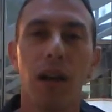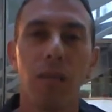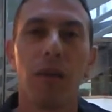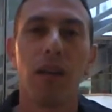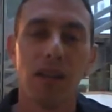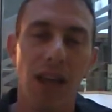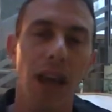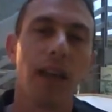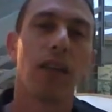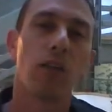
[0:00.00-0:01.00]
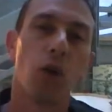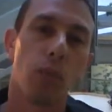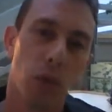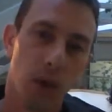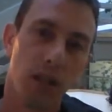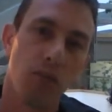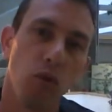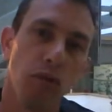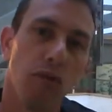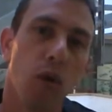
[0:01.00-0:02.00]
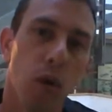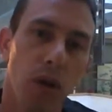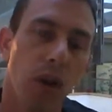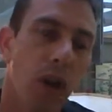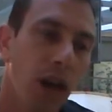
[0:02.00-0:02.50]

being designed into our products moving forward,